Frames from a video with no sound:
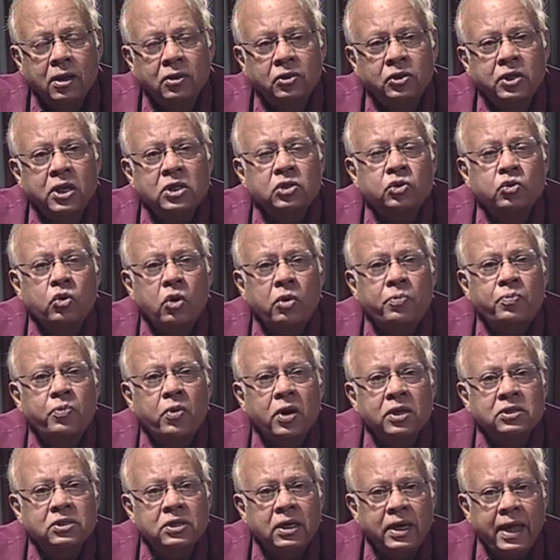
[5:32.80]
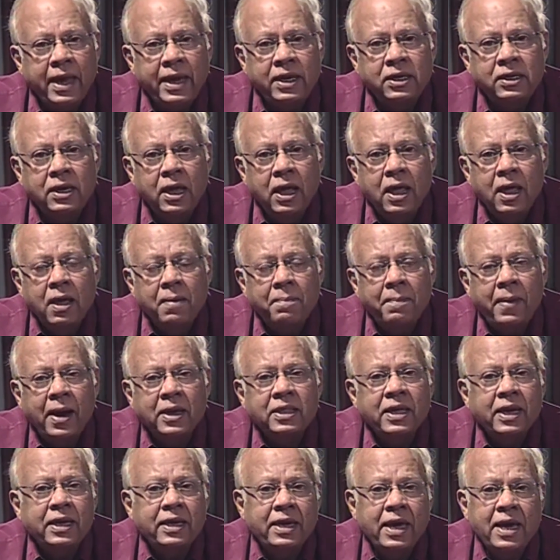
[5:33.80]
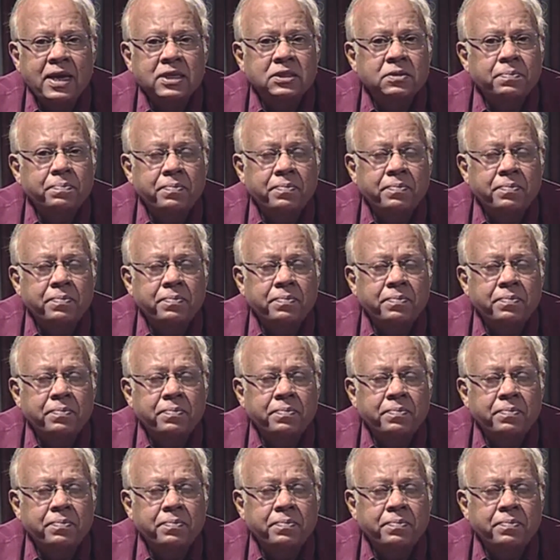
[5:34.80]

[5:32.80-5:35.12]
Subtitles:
This group was led by the king's